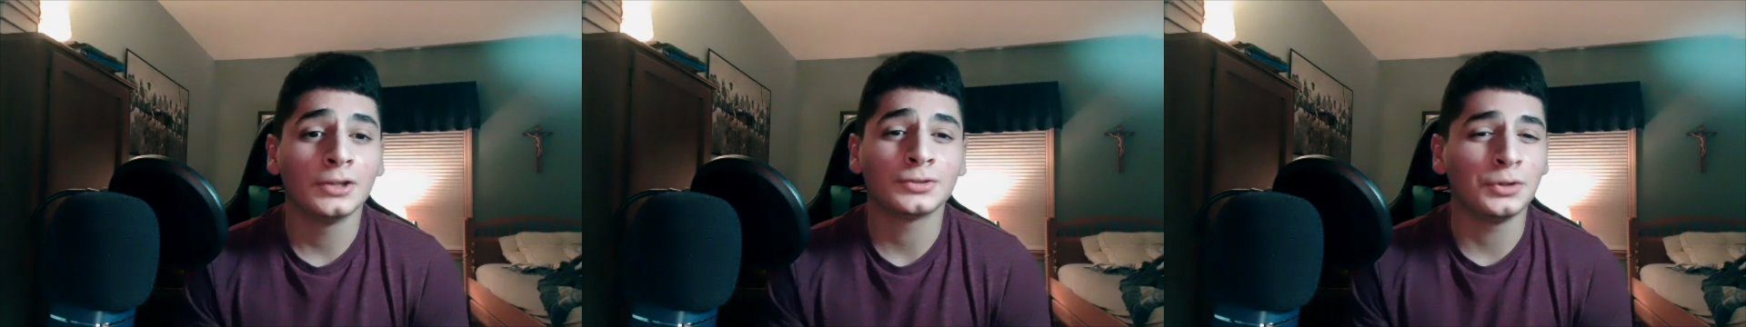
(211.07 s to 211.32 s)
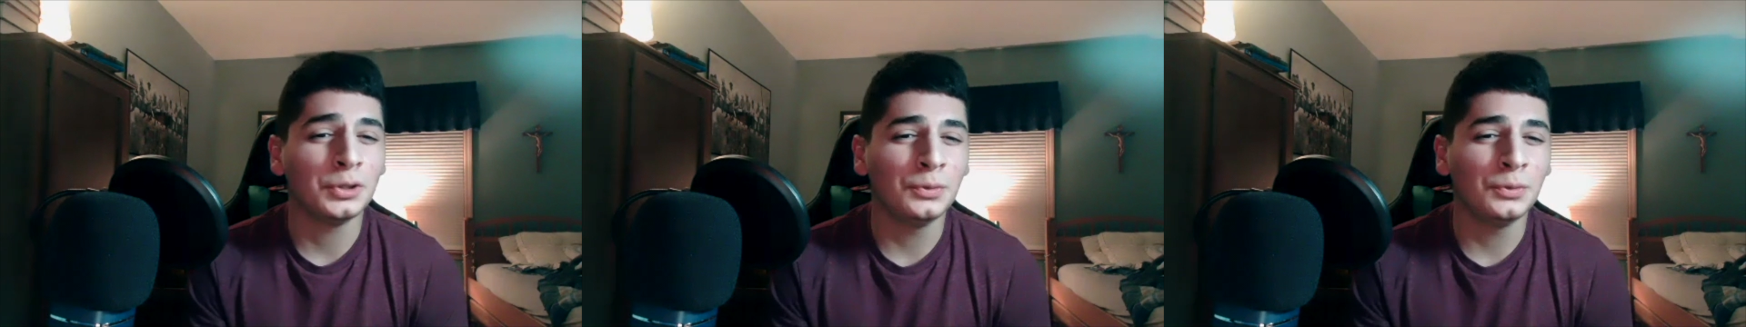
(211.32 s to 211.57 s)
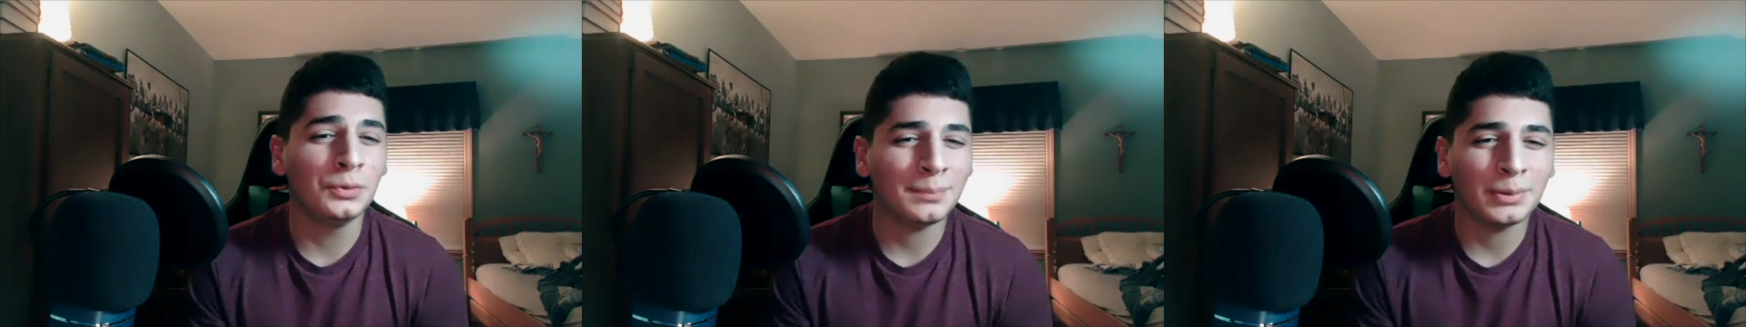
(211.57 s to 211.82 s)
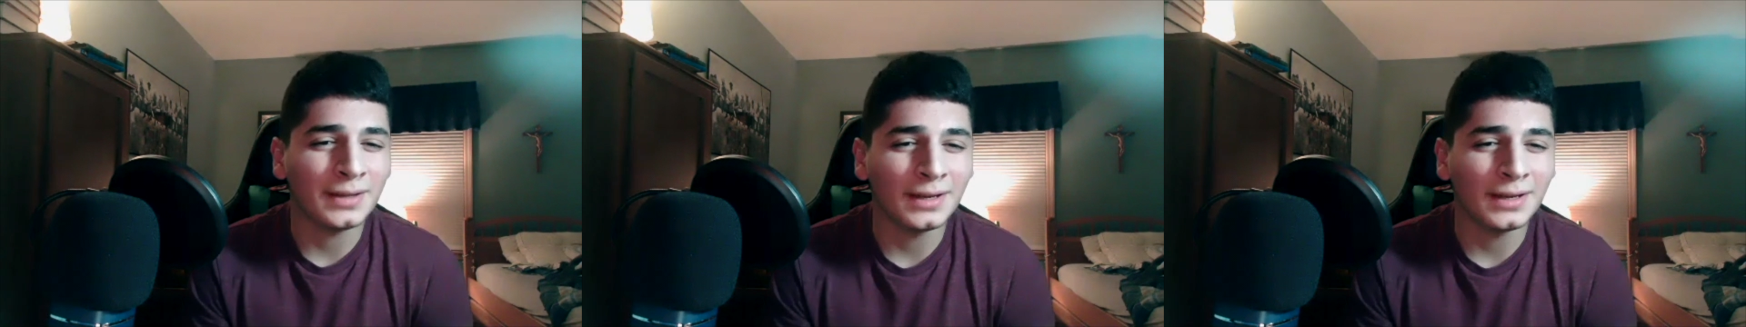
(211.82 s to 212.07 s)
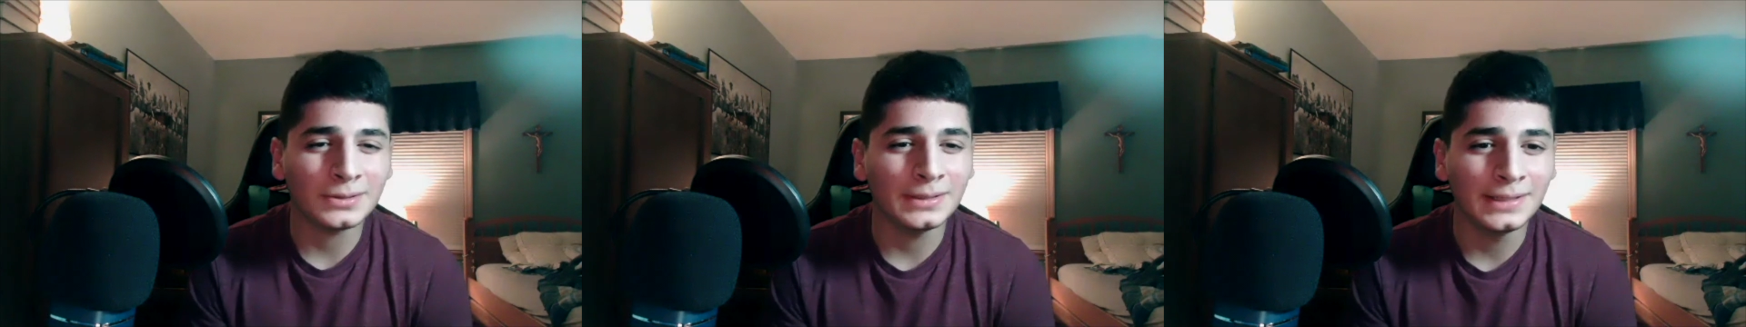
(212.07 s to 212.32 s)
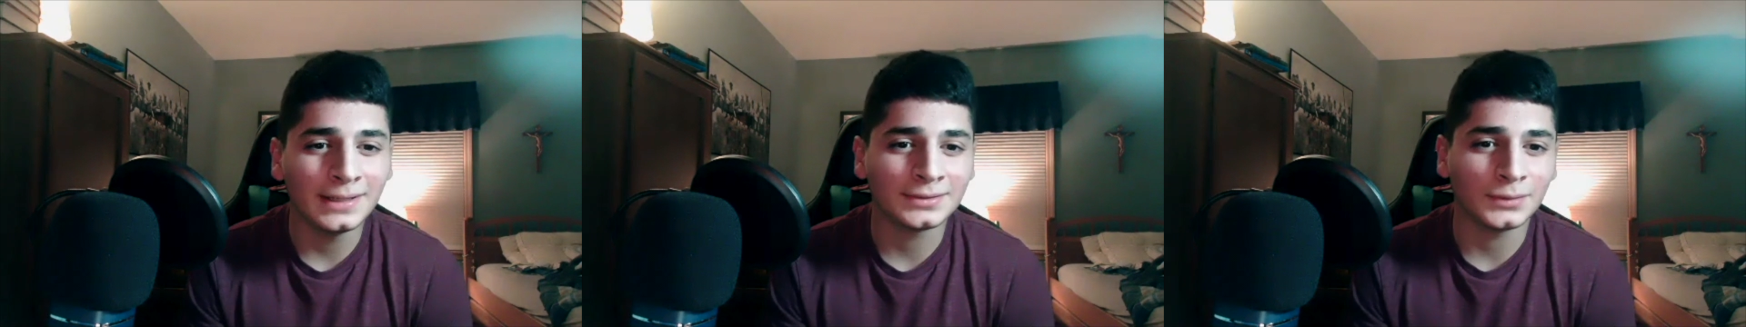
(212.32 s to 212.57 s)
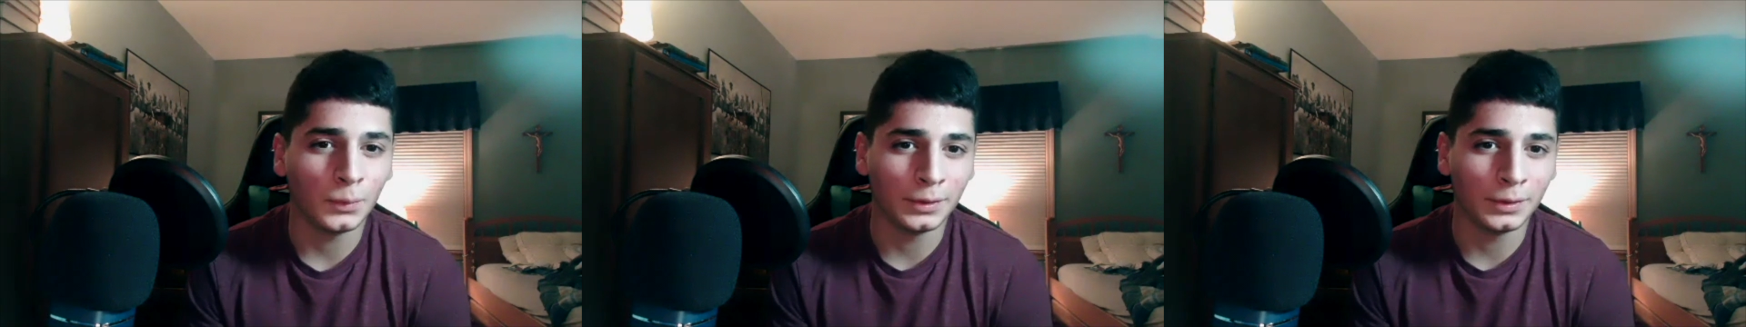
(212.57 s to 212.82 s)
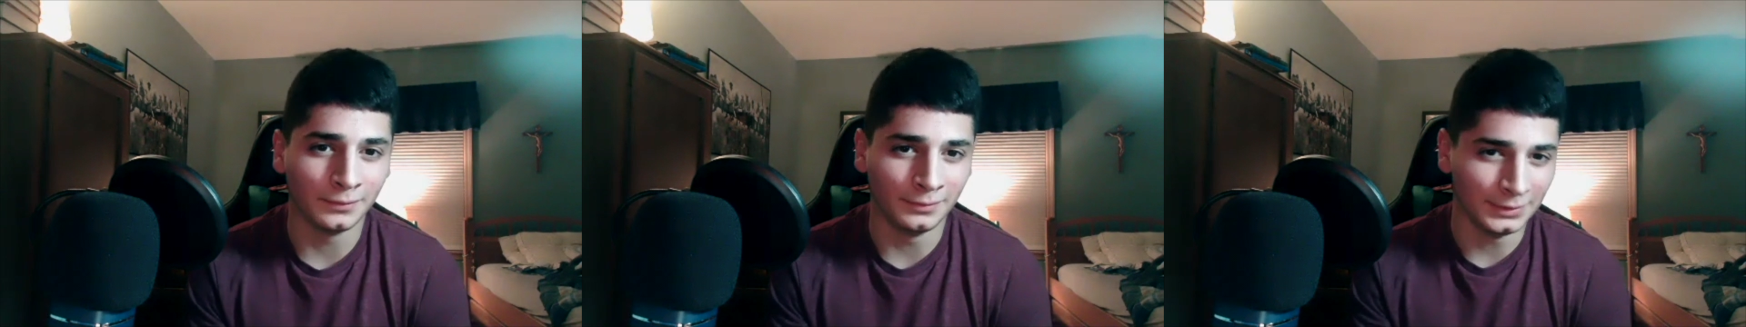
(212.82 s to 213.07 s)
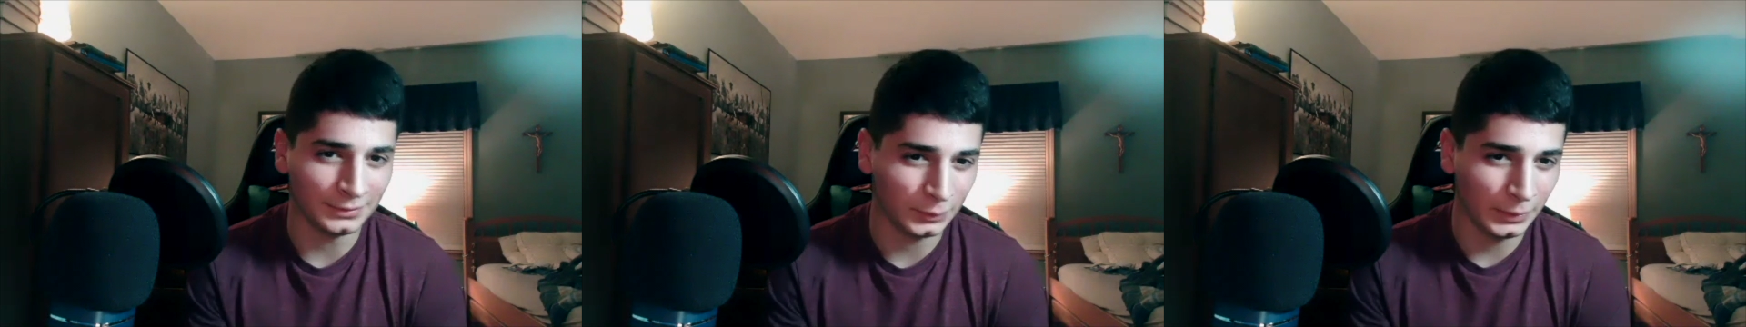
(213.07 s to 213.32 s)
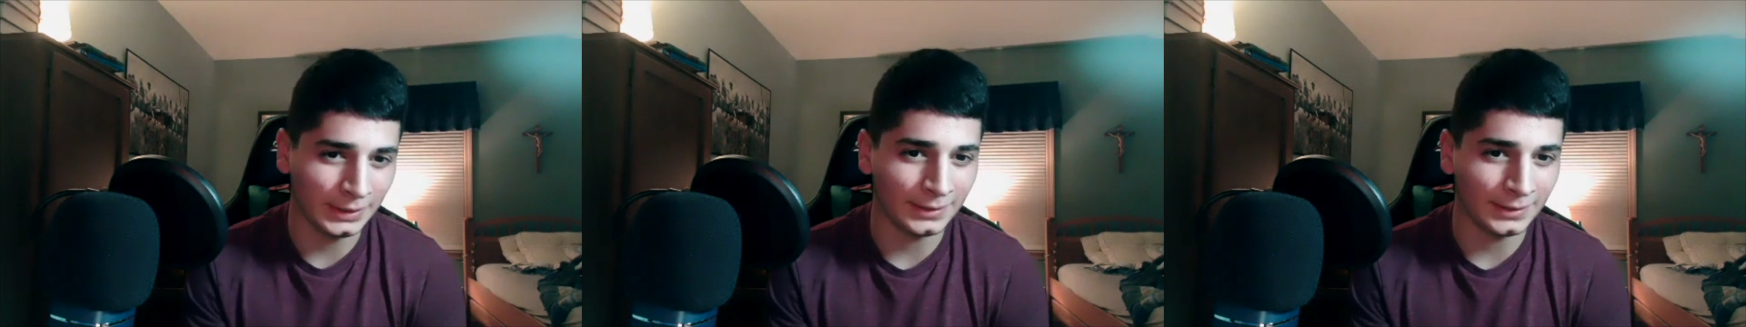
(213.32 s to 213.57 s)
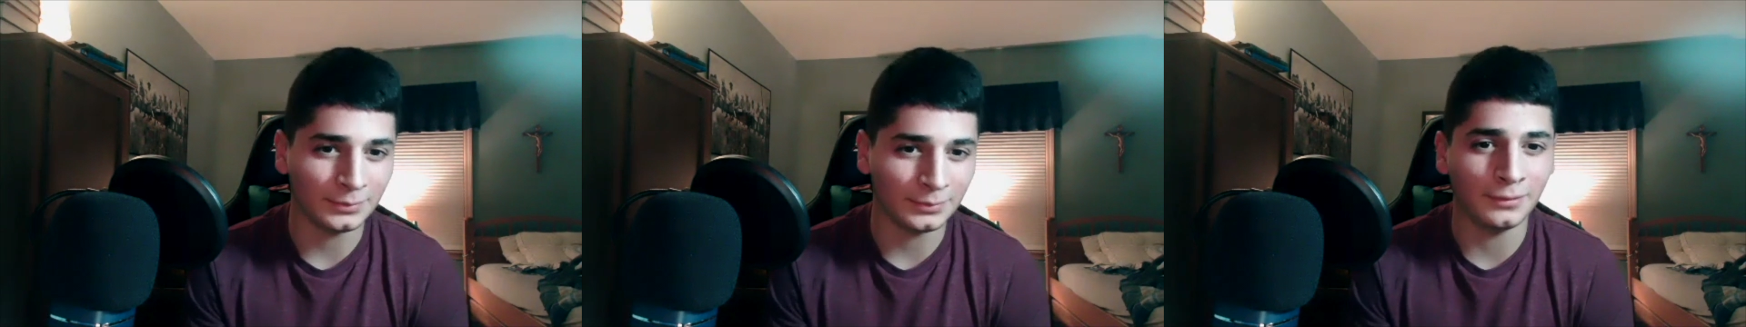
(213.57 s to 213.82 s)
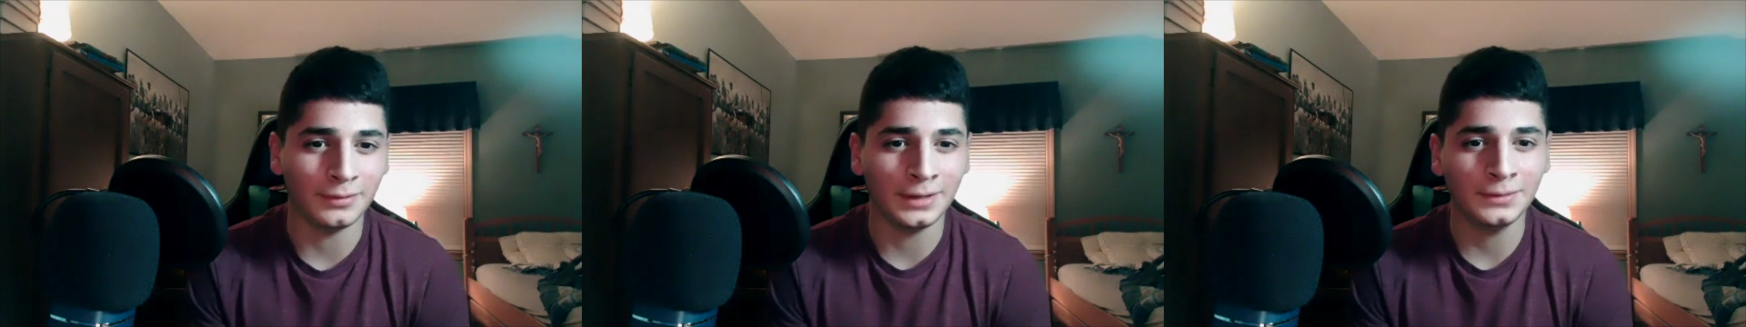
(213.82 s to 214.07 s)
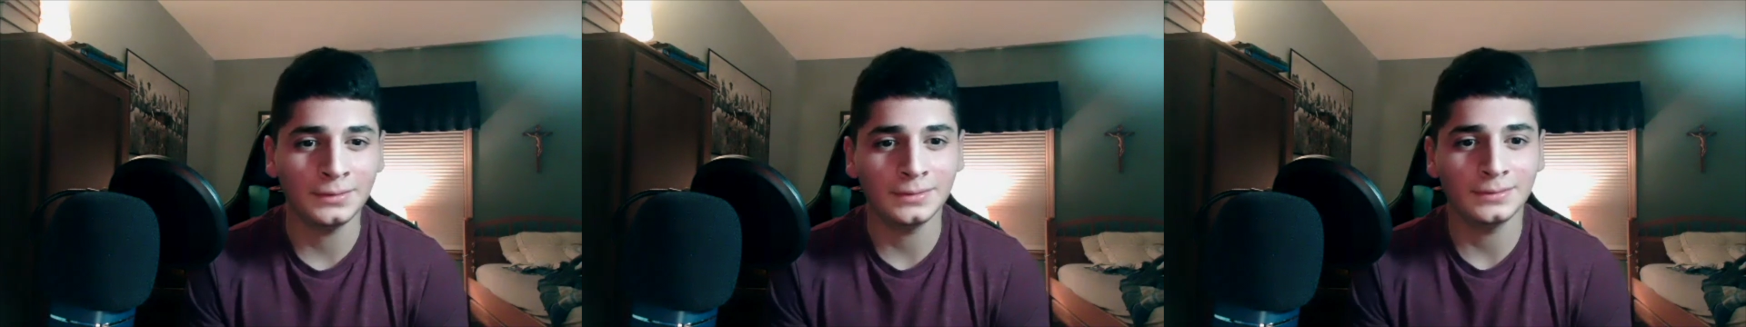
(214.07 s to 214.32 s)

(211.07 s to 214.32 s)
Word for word: So do you think potentially he gets the winner of this weekend's main event?